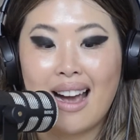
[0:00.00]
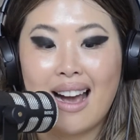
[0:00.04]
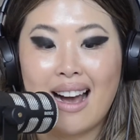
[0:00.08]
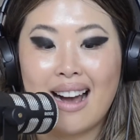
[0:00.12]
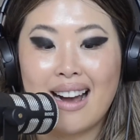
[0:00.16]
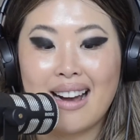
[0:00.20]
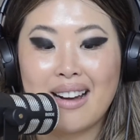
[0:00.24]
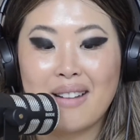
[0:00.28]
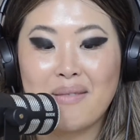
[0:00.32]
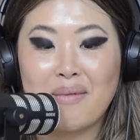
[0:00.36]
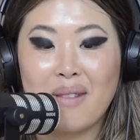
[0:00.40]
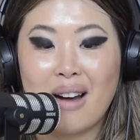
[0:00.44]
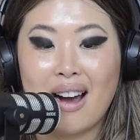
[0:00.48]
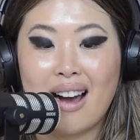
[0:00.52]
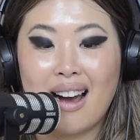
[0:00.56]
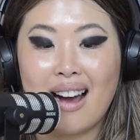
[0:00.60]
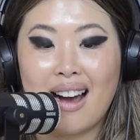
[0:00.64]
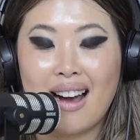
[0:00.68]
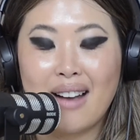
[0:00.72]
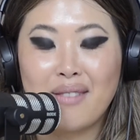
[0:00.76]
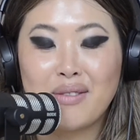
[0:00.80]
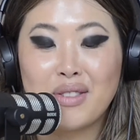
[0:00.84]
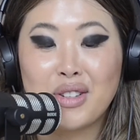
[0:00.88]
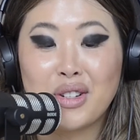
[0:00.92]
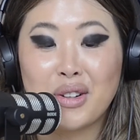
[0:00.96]

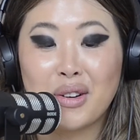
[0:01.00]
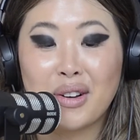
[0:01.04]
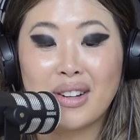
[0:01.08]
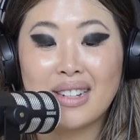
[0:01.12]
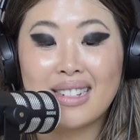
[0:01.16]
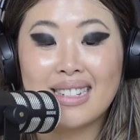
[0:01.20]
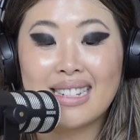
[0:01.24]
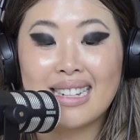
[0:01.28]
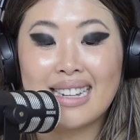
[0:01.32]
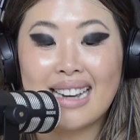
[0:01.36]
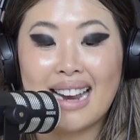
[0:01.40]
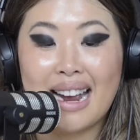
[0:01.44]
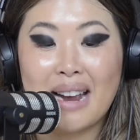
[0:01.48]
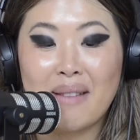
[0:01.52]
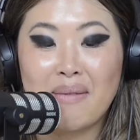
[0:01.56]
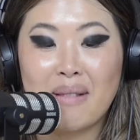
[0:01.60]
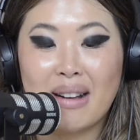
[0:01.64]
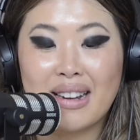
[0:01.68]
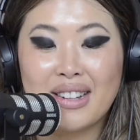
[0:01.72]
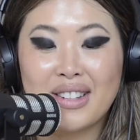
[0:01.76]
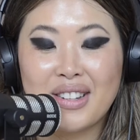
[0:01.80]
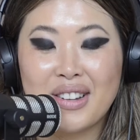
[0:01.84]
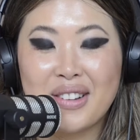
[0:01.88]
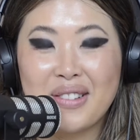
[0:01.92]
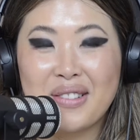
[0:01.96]
I'm joined today
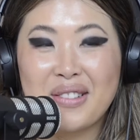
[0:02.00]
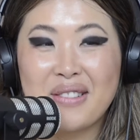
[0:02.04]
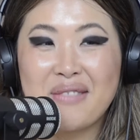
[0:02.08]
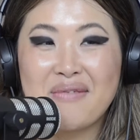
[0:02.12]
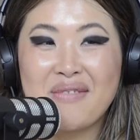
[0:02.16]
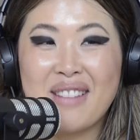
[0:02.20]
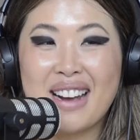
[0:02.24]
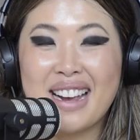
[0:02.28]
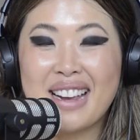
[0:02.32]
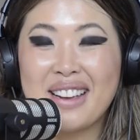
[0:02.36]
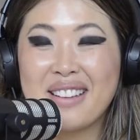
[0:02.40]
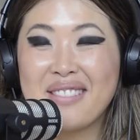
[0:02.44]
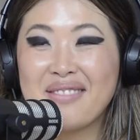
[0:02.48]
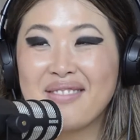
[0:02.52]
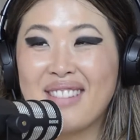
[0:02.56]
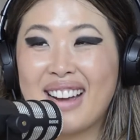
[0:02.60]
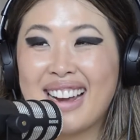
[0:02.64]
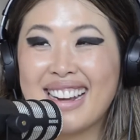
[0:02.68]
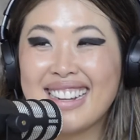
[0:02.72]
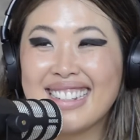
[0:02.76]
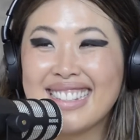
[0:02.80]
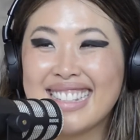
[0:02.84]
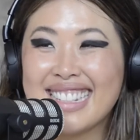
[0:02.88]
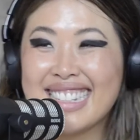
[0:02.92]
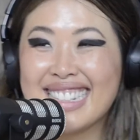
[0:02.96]
by two of my
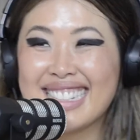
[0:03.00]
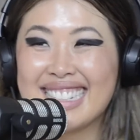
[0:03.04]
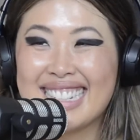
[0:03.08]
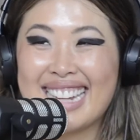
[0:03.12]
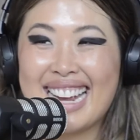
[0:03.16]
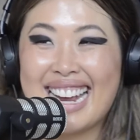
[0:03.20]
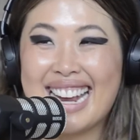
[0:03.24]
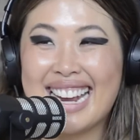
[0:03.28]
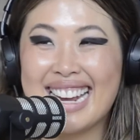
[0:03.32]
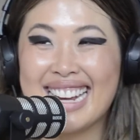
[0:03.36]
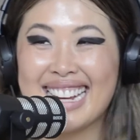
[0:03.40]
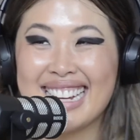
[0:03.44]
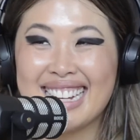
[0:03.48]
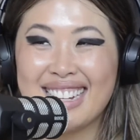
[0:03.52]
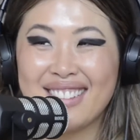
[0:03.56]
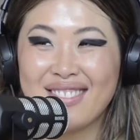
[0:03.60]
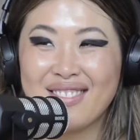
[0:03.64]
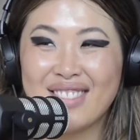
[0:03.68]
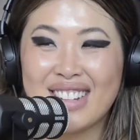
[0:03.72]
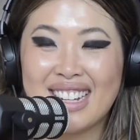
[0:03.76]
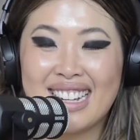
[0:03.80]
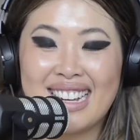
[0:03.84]
amazing team.